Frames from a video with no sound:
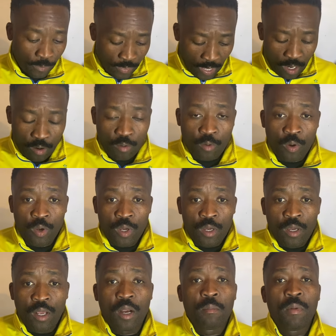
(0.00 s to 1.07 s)
Now,
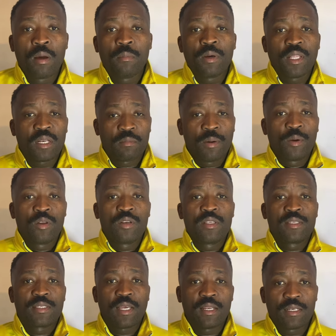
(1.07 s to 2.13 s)
remember that Mamelodi
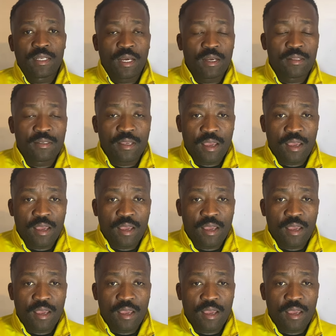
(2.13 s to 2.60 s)
Sundowns